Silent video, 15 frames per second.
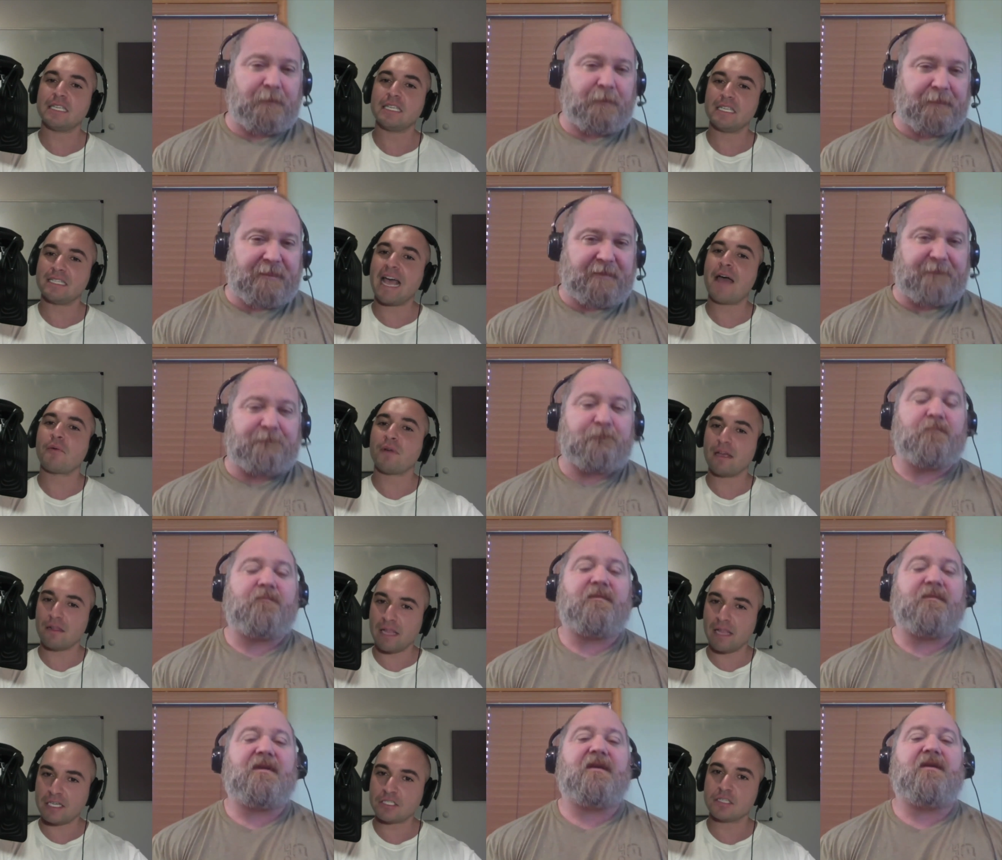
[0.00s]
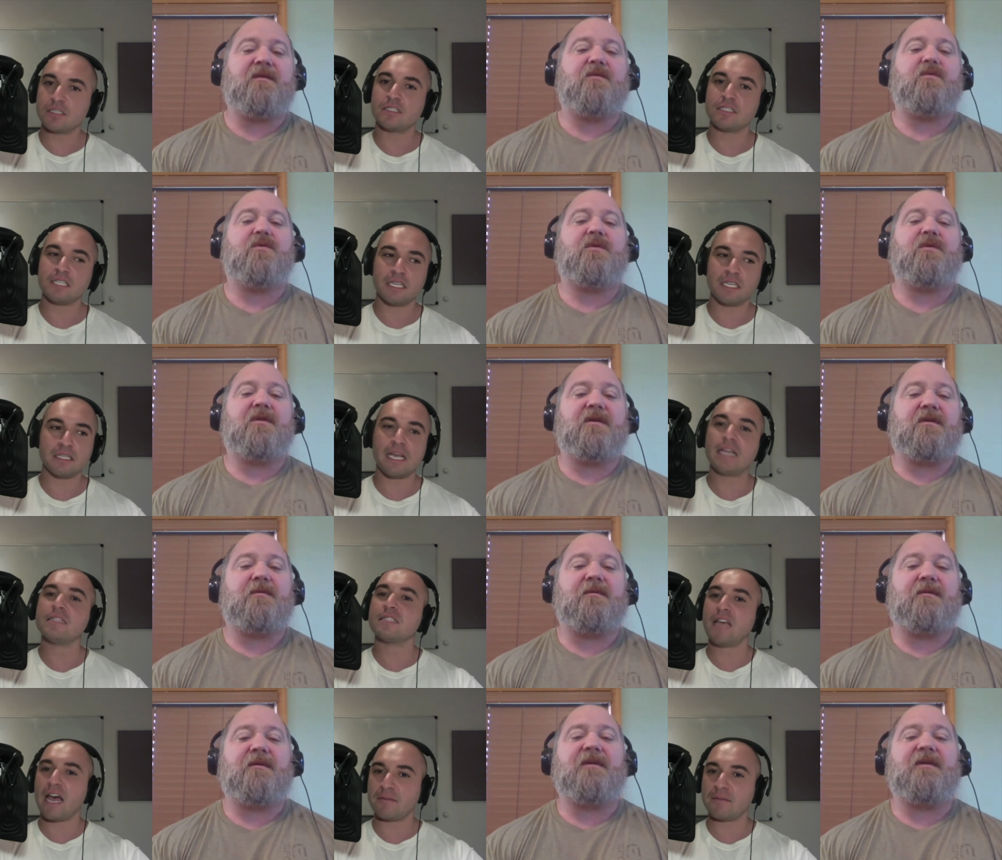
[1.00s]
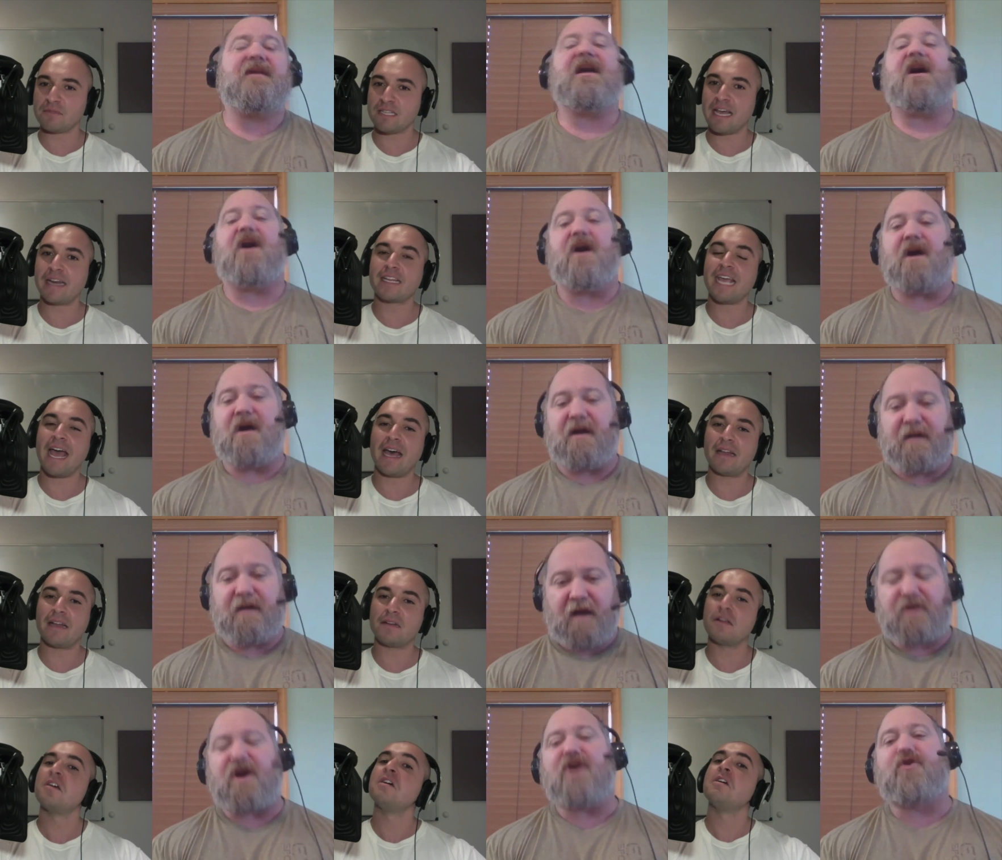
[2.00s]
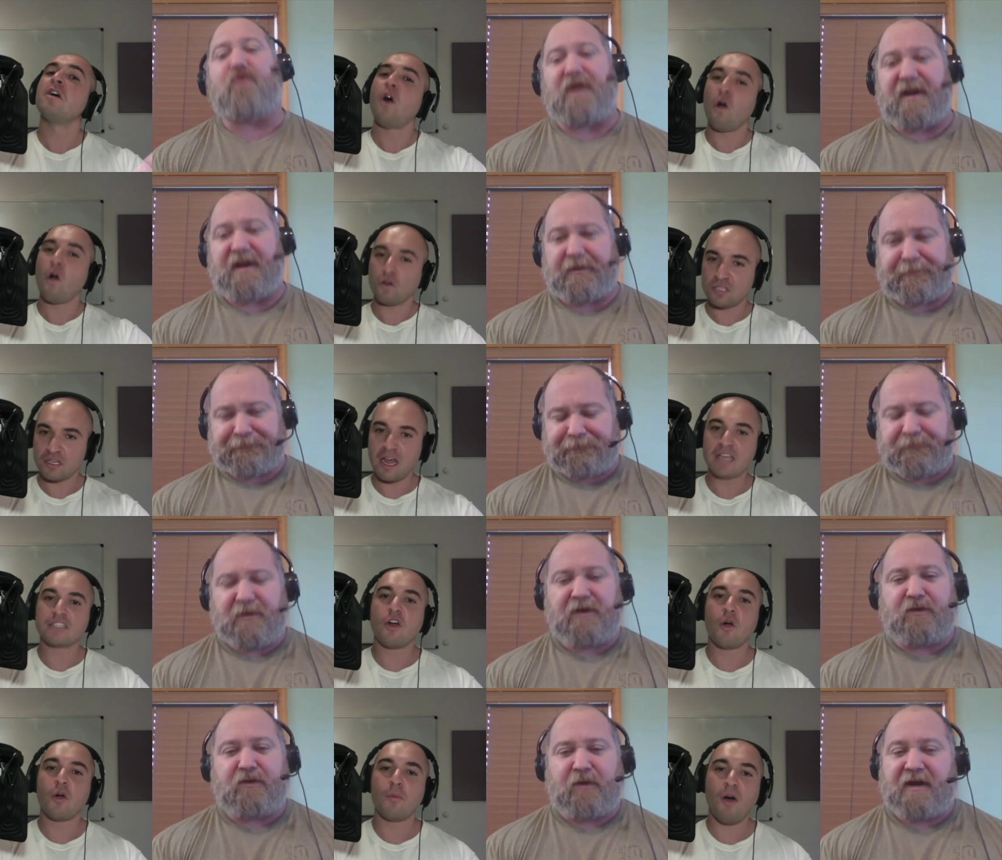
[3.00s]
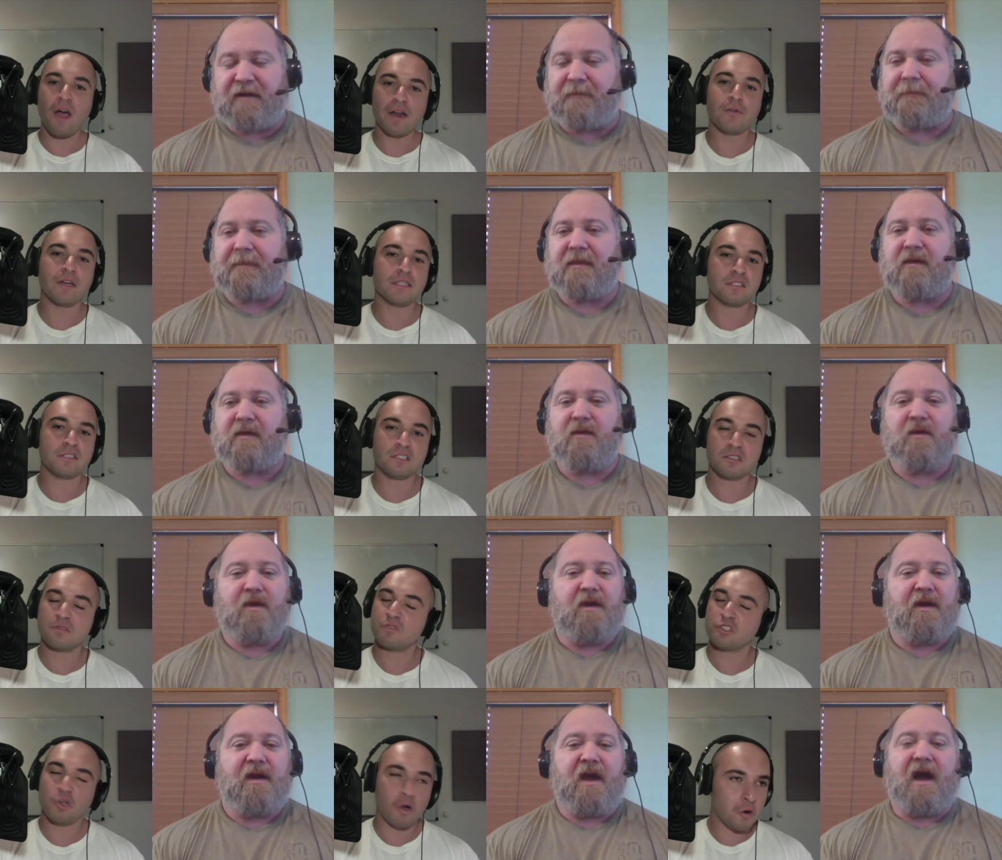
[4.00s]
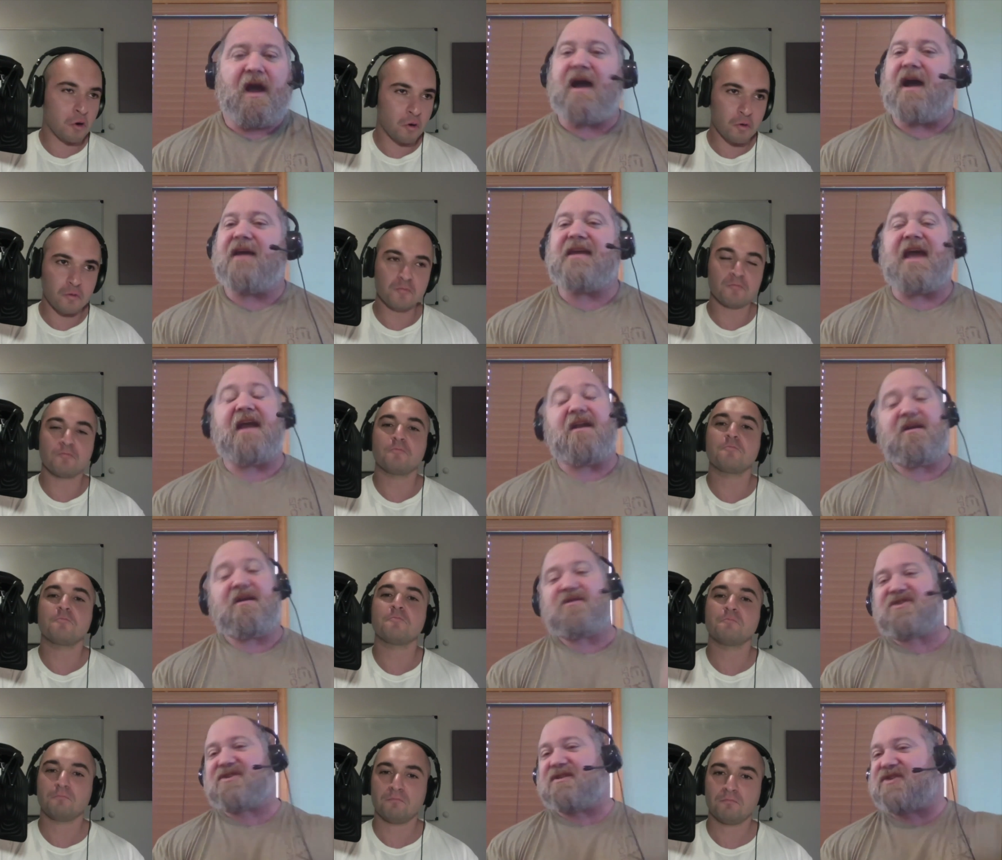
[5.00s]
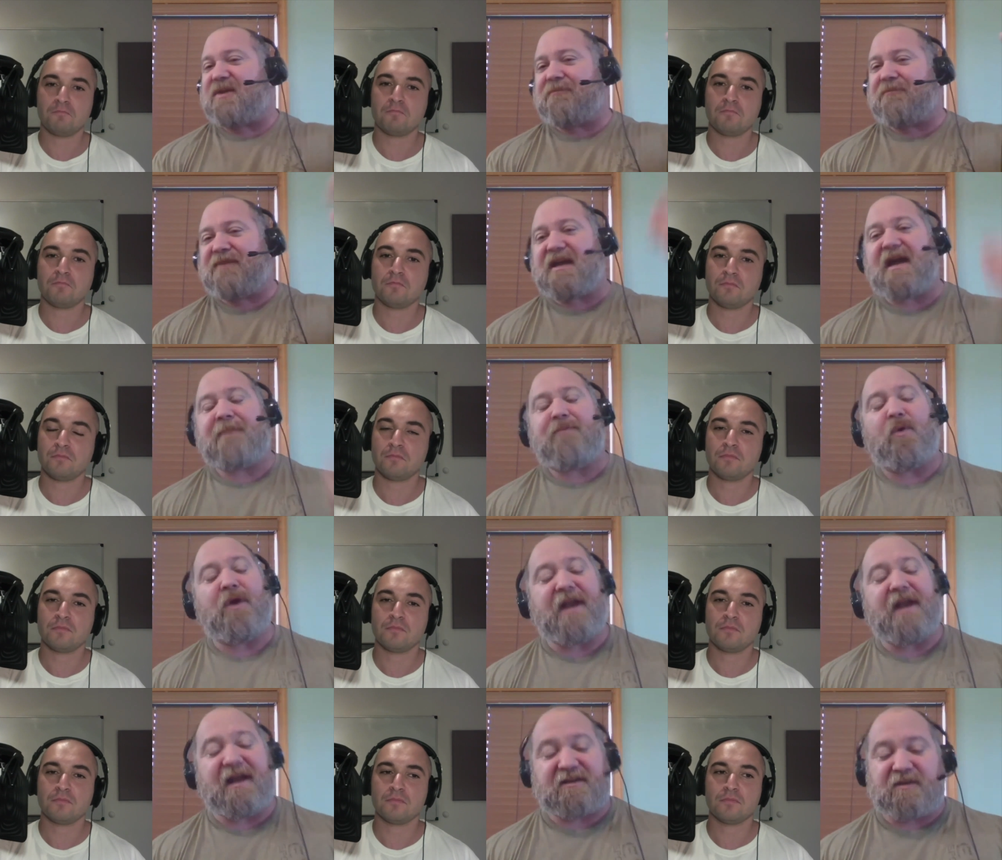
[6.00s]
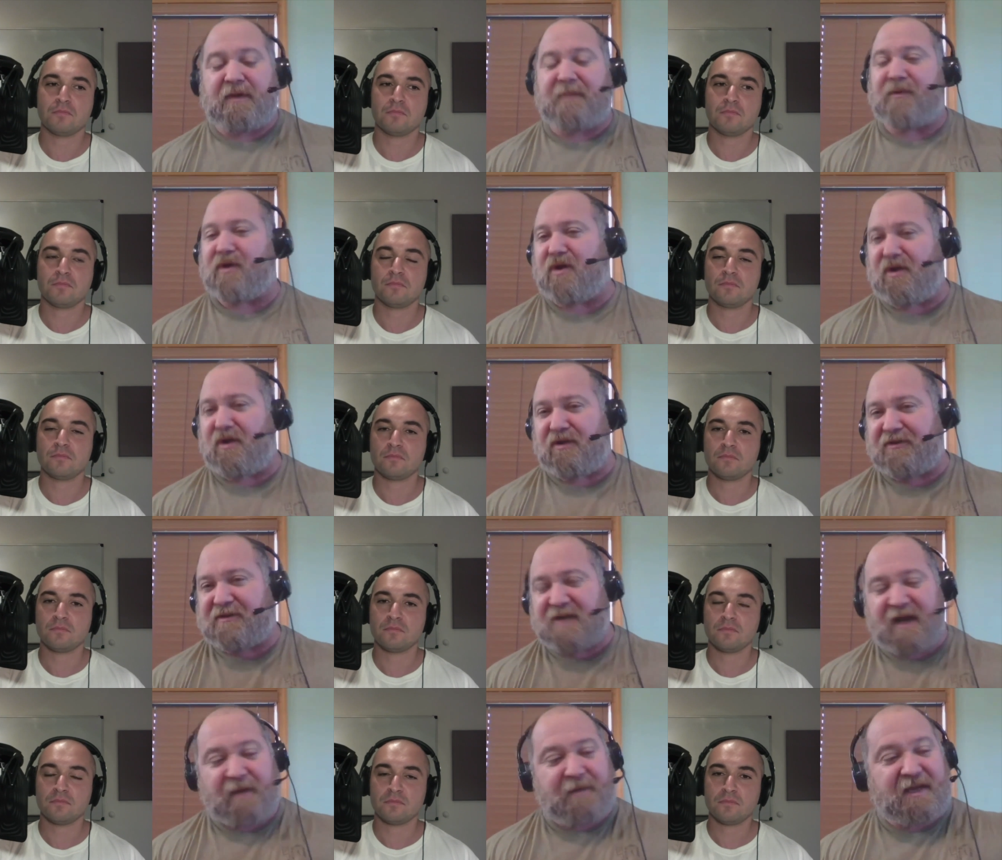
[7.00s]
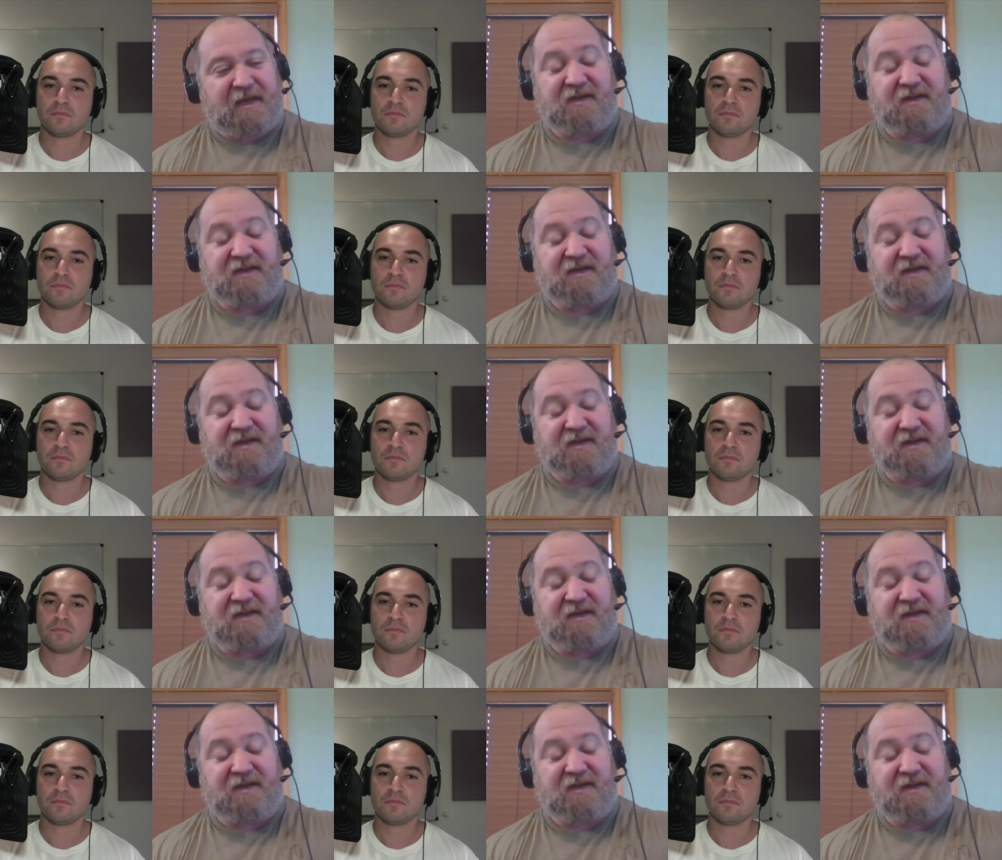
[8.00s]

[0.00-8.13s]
Speaker 1: see down regulations in enzymes that can oxidize Agreed. carbohydrates. So again,
Speaker 2: something I point out to people all the time